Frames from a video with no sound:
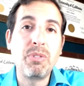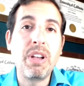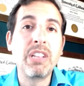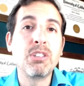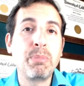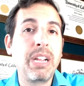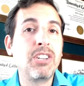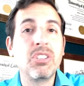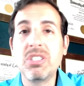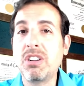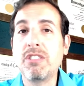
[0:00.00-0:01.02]
We've had some
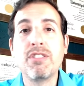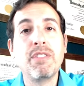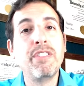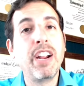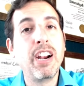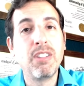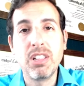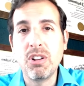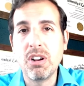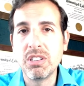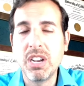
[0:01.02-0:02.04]
patients there for a very
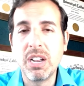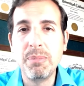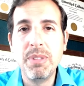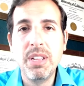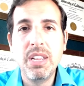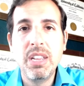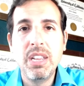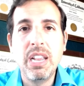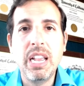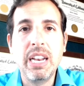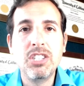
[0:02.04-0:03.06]
long time.
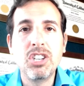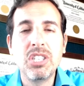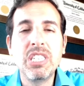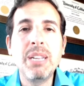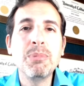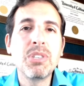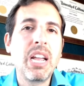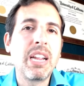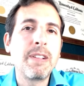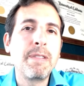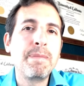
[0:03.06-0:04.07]
And it just seems
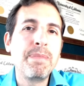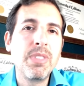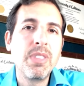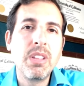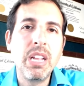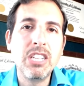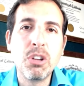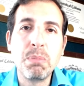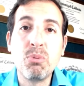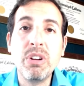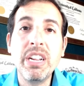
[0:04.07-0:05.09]
like it's a
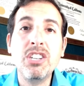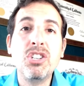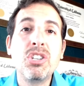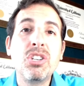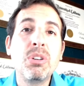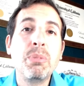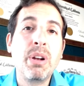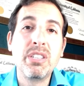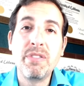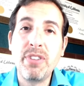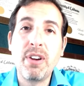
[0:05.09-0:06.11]
bridge, but
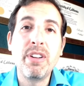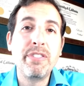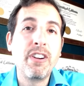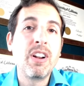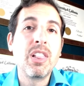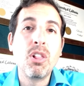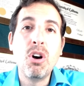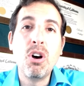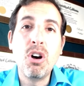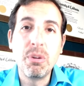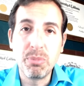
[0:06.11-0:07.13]
it's a very, very
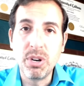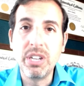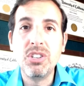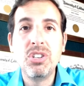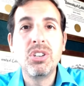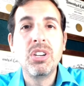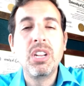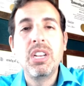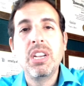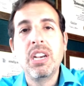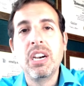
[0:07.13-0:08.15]
long bridge
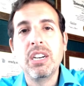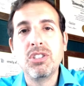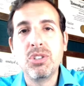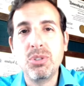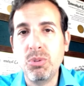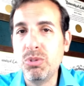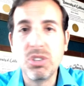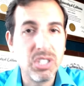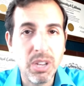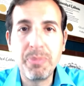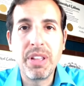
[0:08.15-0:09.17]
uh, to, to
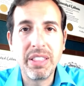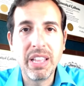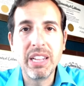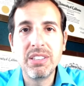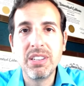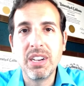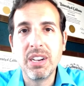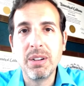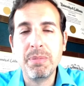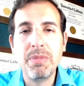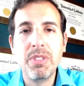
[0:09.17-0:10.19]
something that,
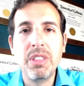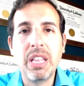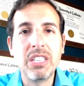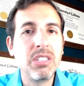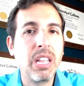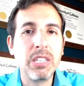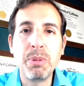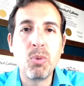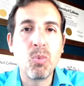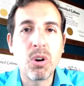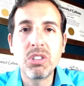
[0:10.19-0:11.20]
um, that that's
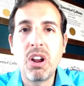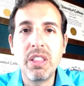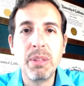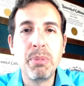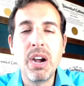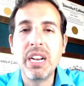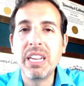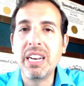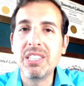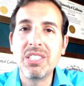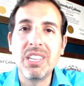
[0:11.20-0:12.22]
being worked on in the body,
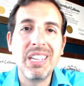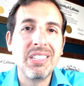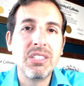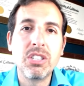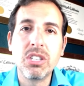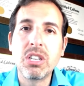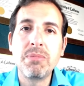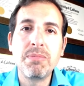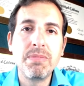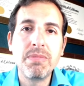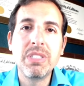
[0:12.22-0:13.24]
and it's, it's just
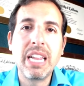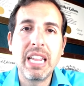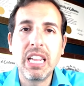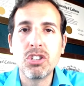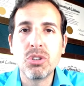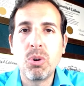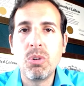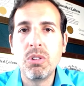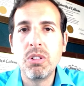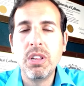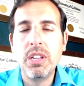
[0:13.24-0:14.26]
taking its toll.